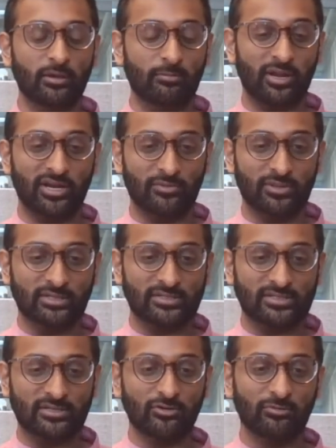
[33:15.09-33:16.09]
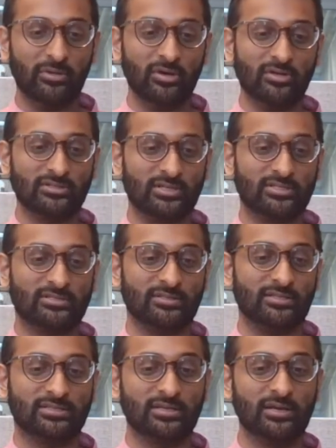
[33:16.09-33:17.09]
embedded within steel mills.
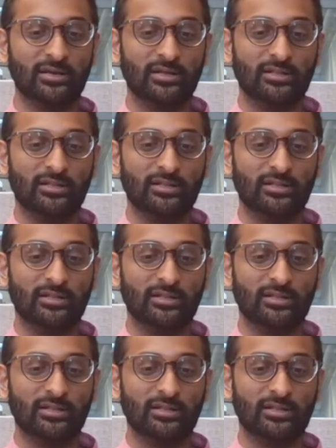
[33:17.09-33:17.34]
Let's